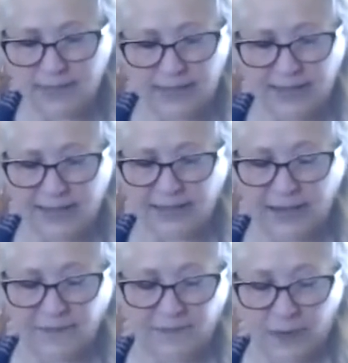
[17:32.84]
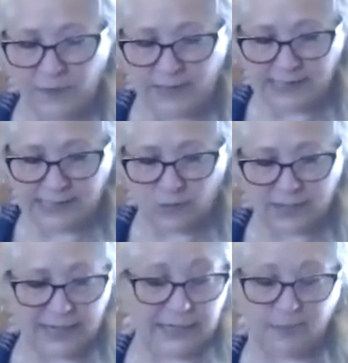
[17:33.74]
and I found this out
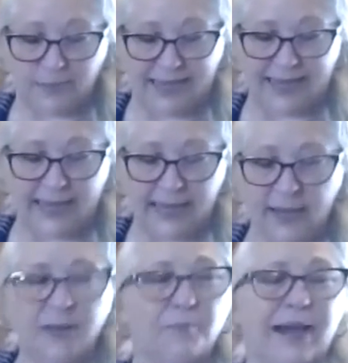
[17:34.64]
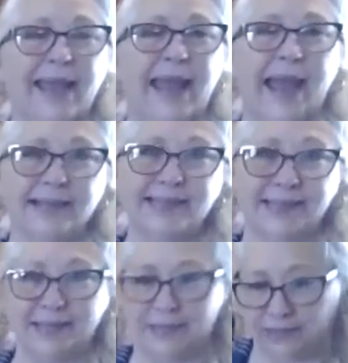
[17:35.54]
kind of by
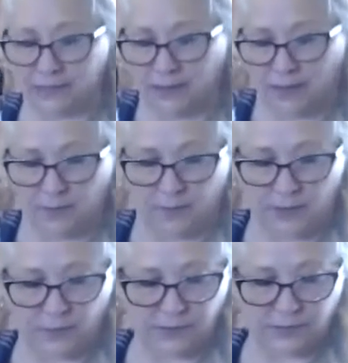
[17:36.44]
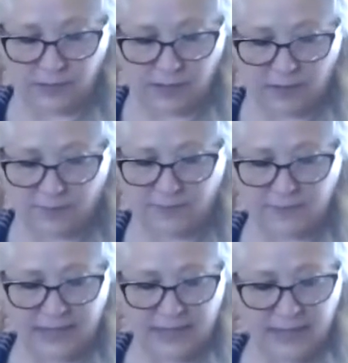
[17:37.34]
accident almost,
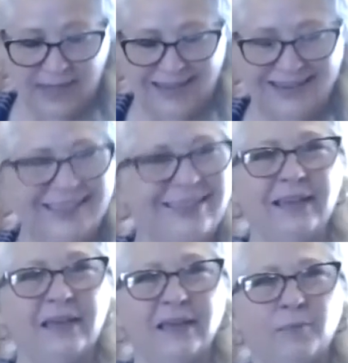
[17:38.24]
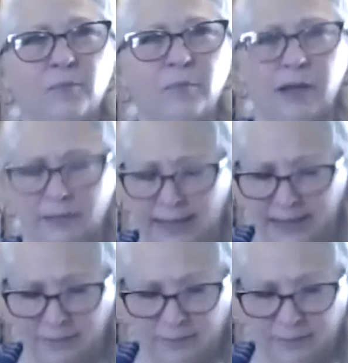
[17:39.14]
and I think a lot of